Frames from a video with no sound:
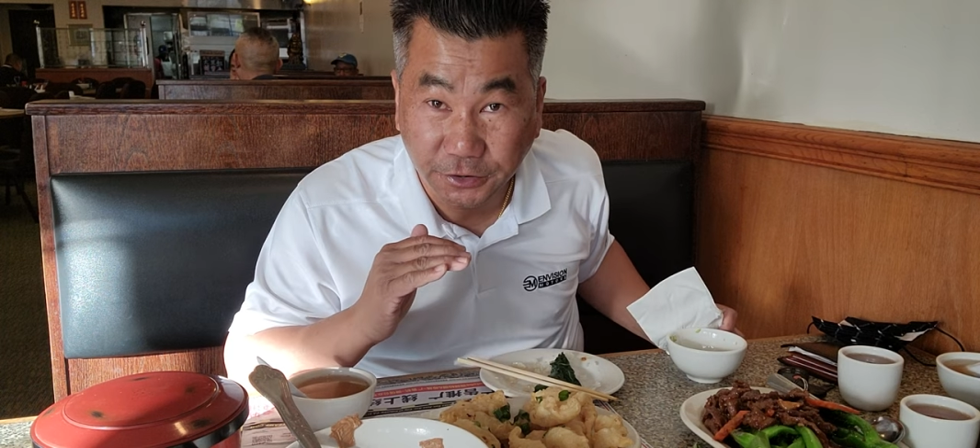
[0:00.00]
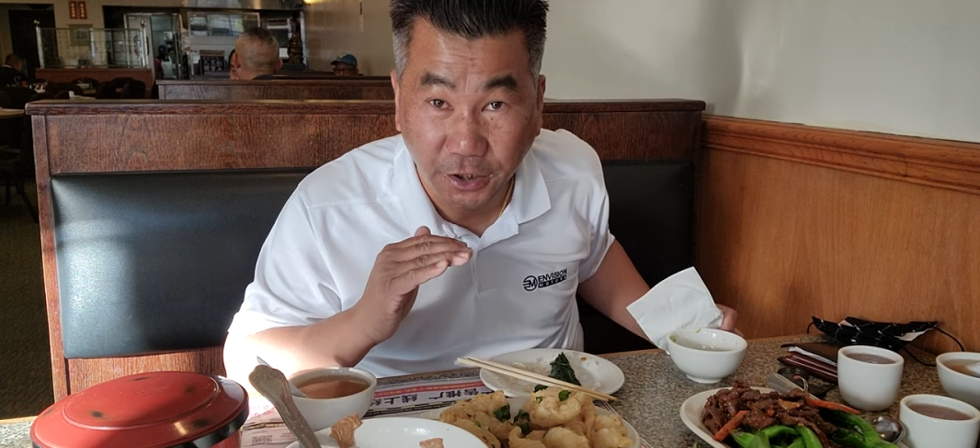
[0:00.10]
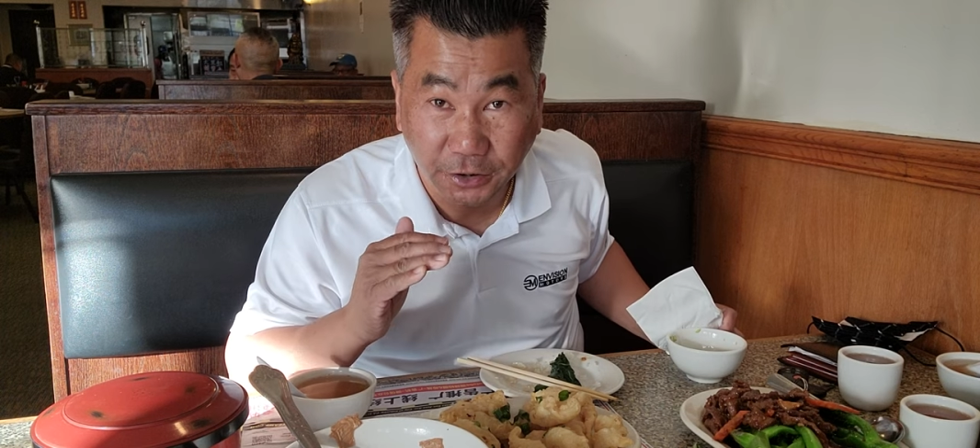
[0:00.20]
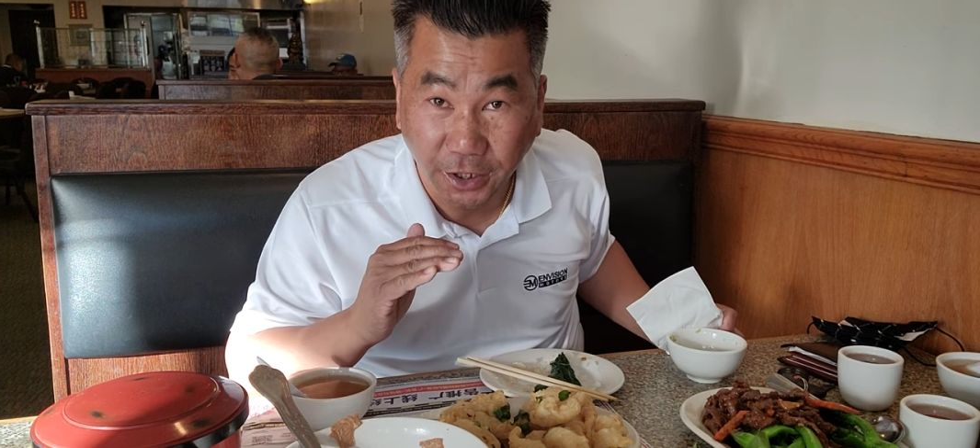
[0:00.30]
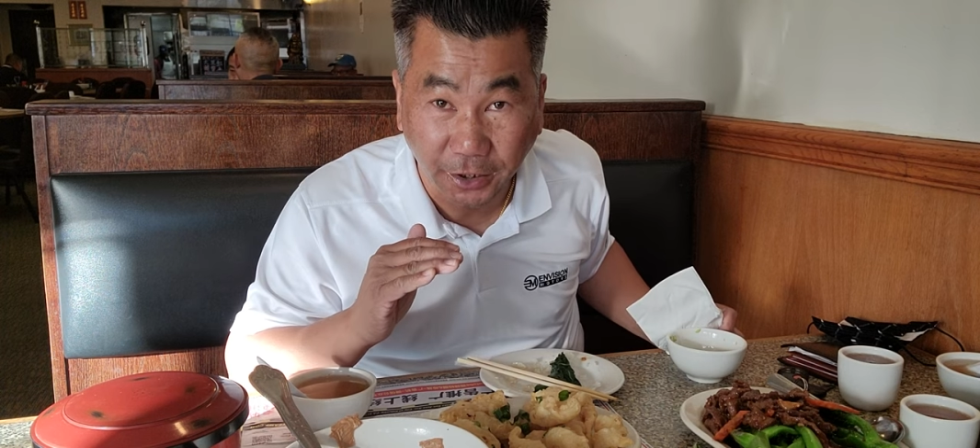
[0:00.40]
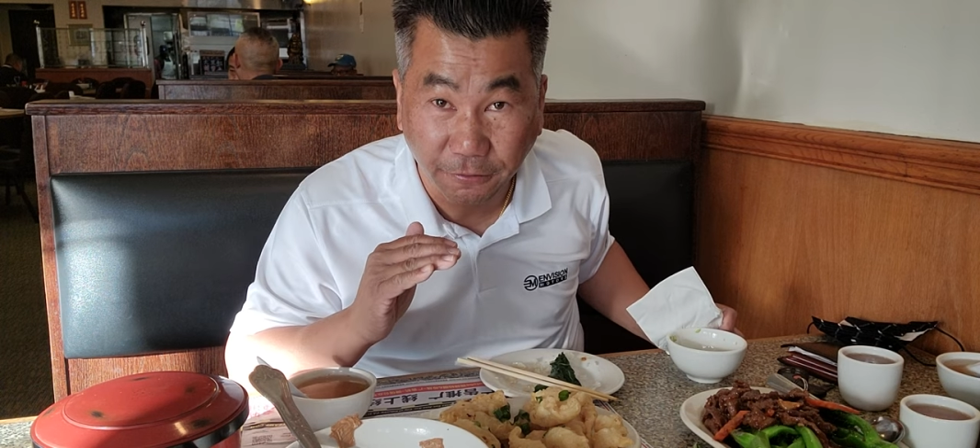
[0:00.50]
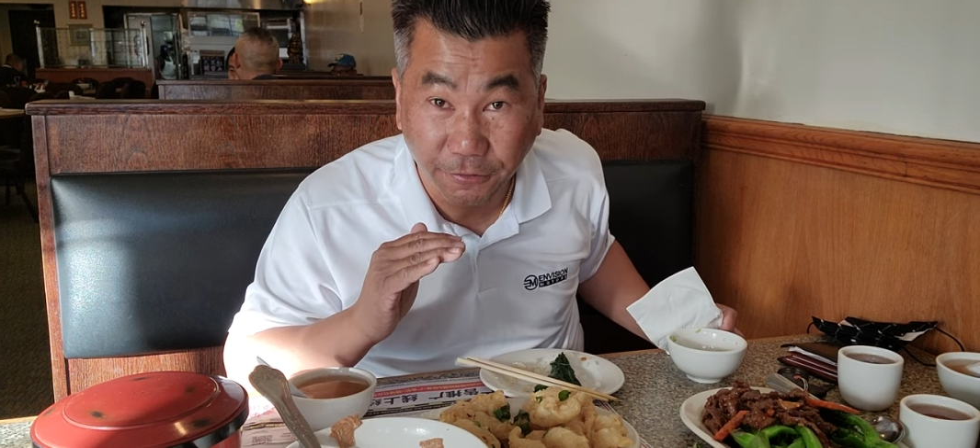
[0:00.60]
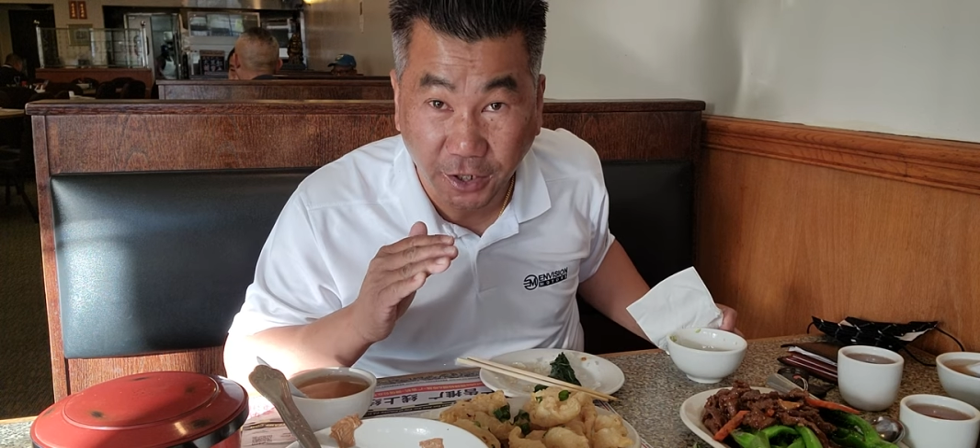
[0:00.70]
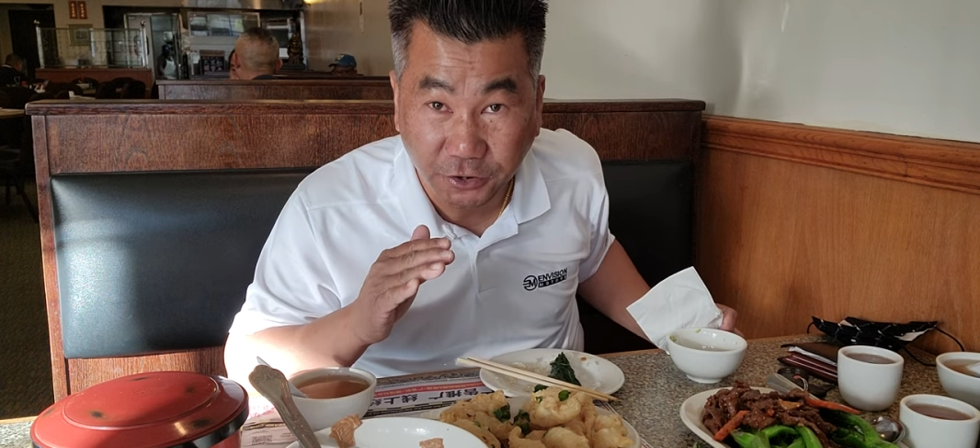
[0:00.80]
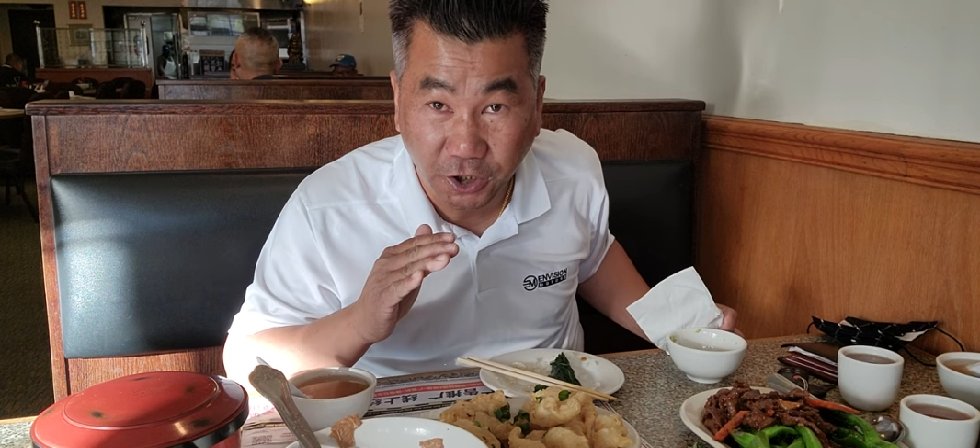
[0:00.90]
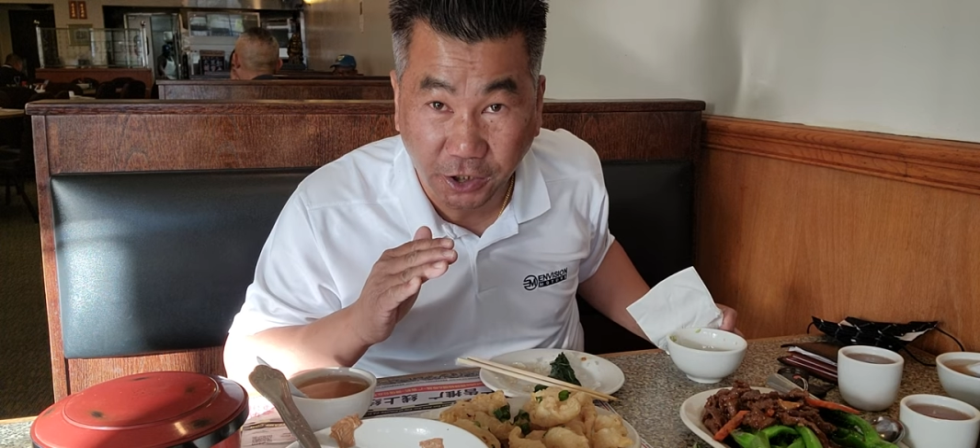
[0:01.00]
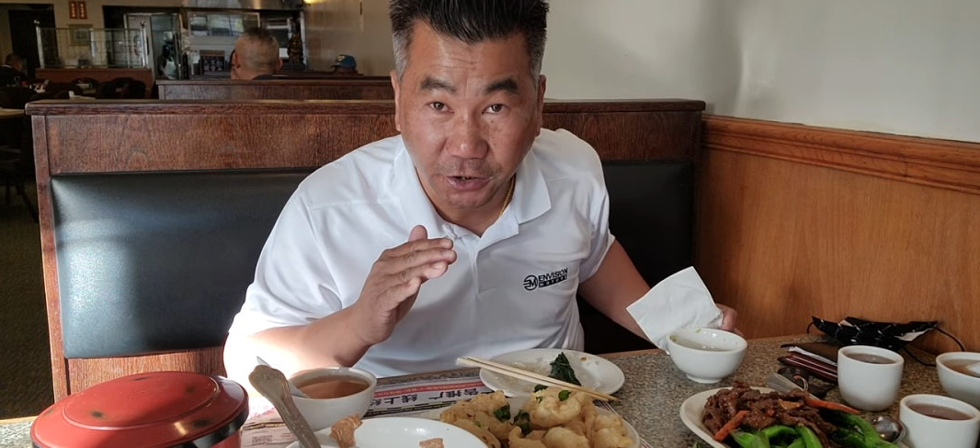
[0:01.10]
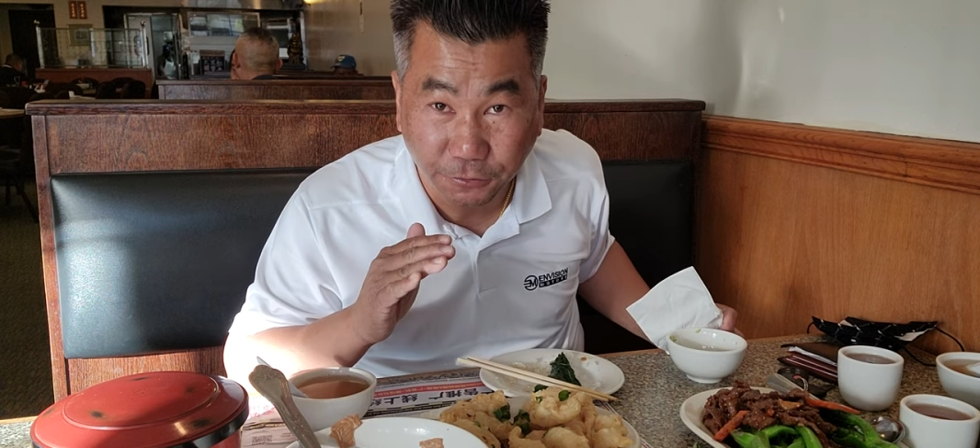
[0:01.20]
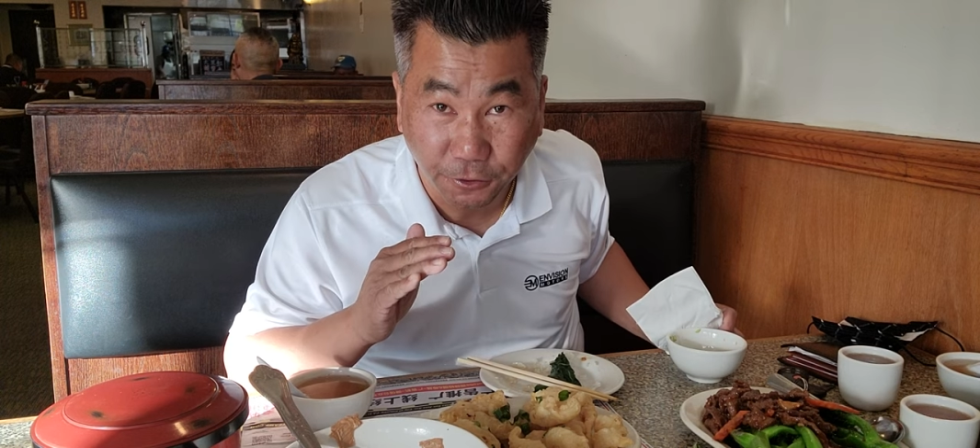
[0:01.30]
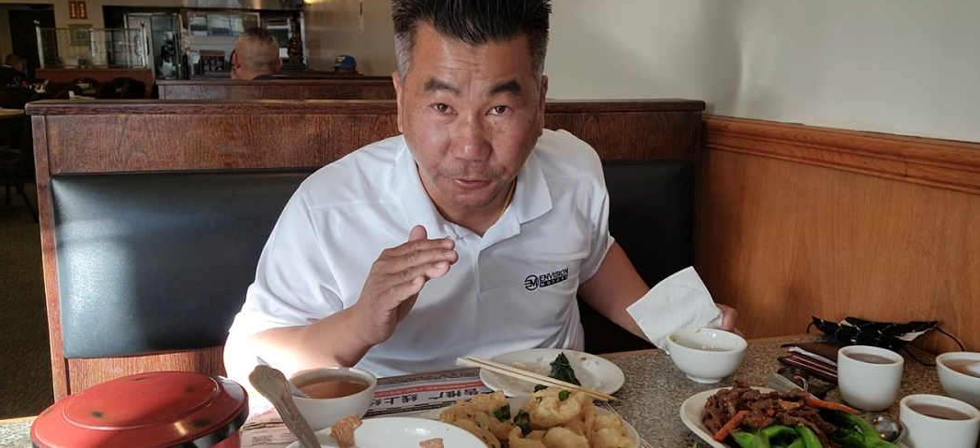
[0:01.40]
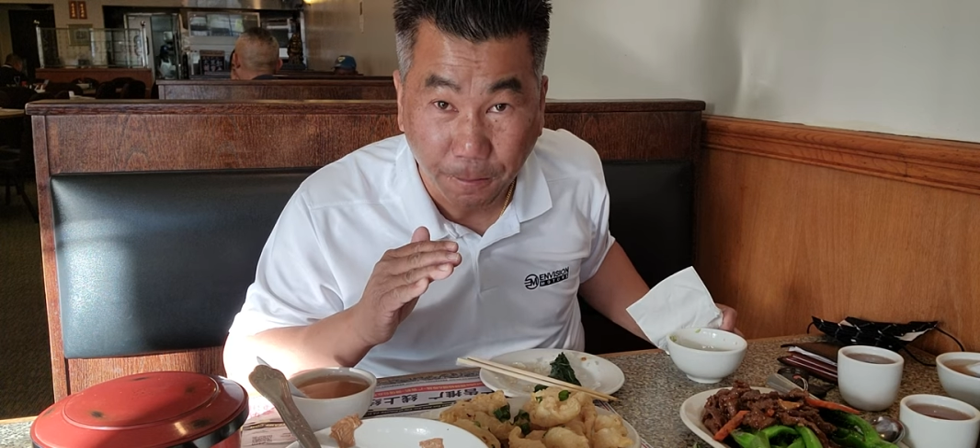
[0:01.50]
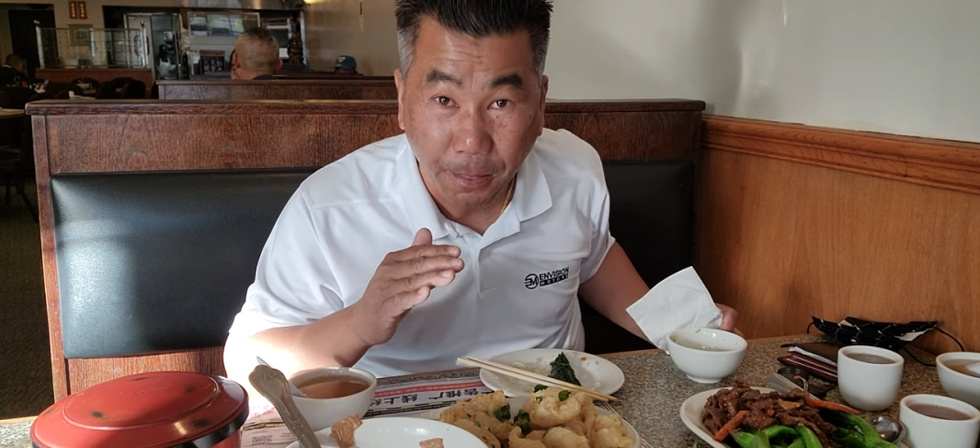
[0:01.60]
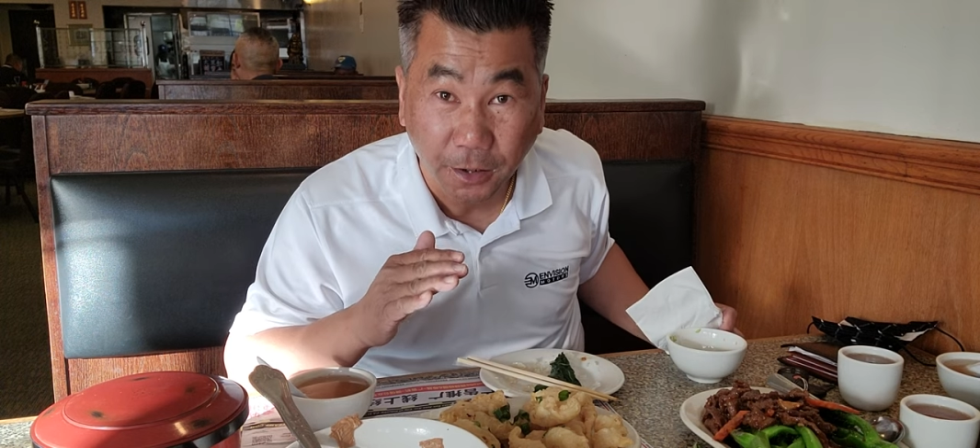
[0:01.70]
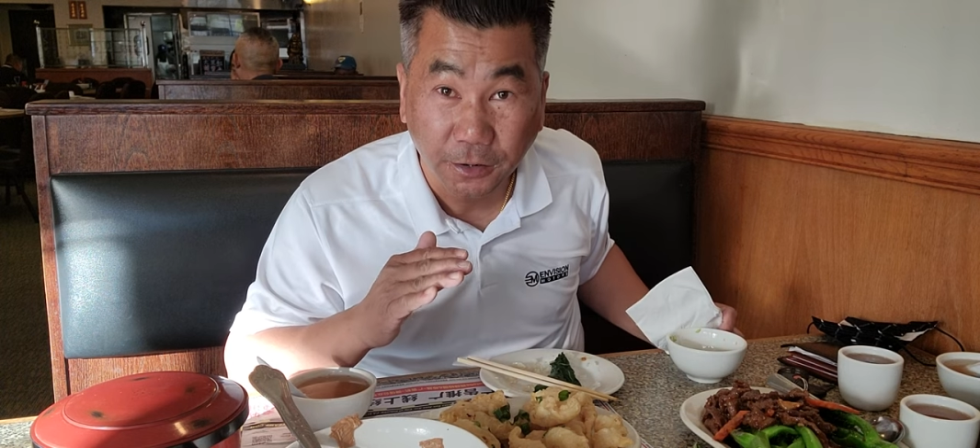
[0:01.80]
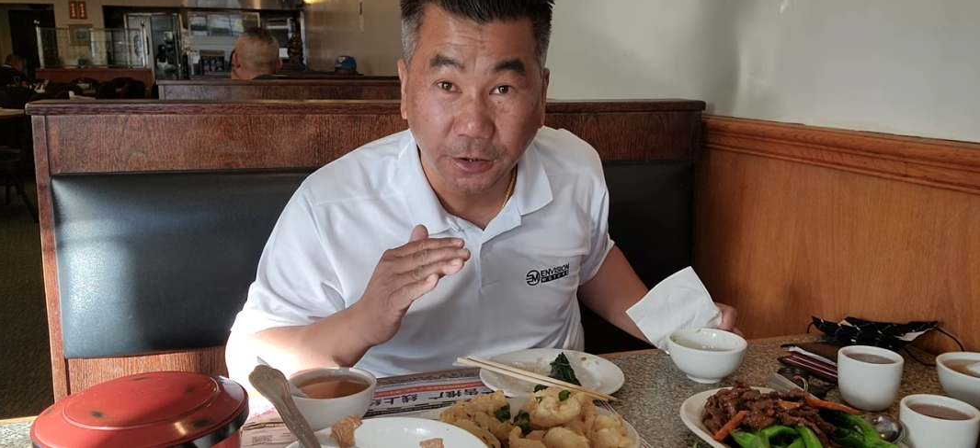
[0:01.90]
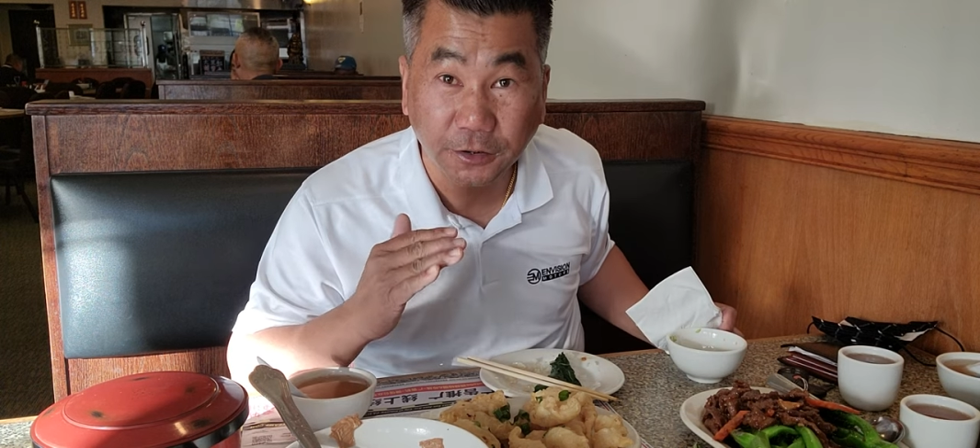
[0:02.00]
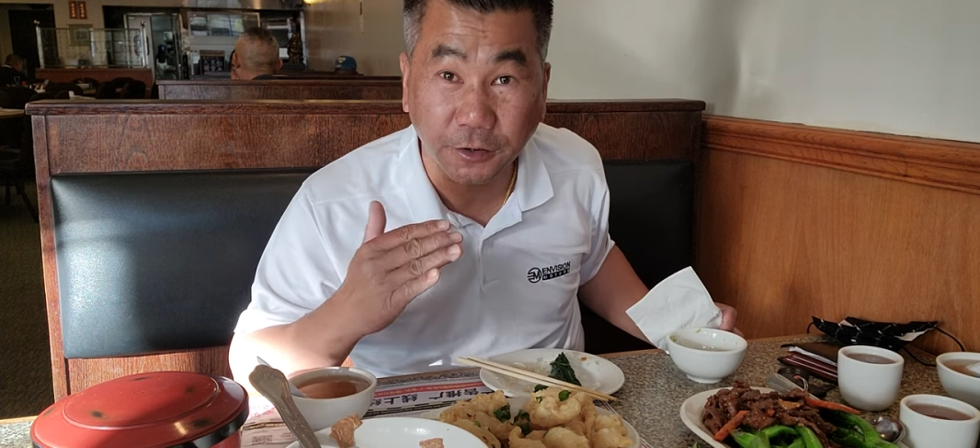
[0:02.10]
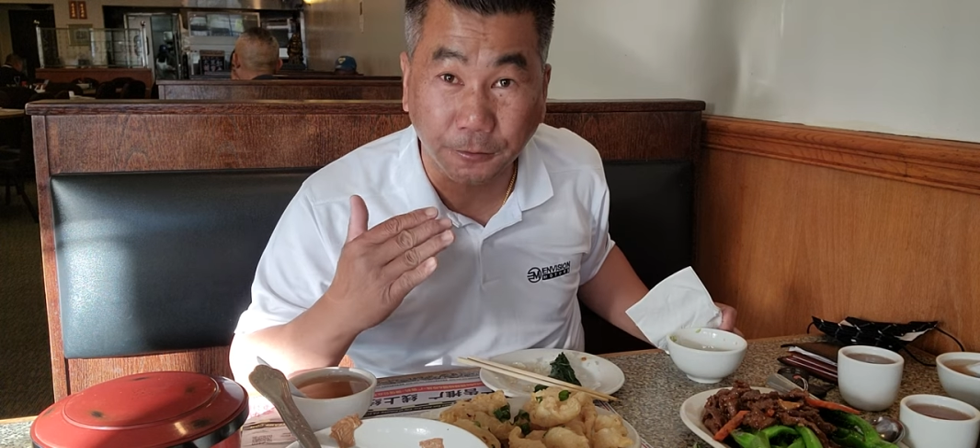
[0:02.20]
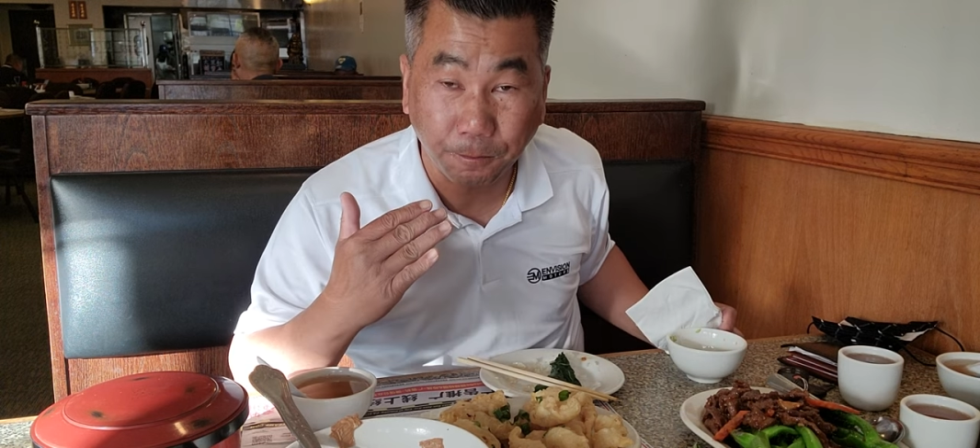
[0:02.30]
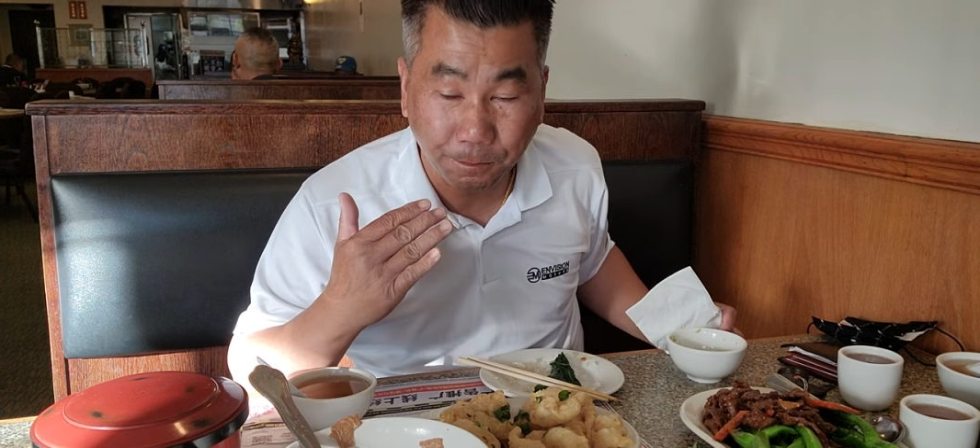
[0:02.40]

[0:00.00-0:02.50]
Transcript: Not like fake Chinese food. This is,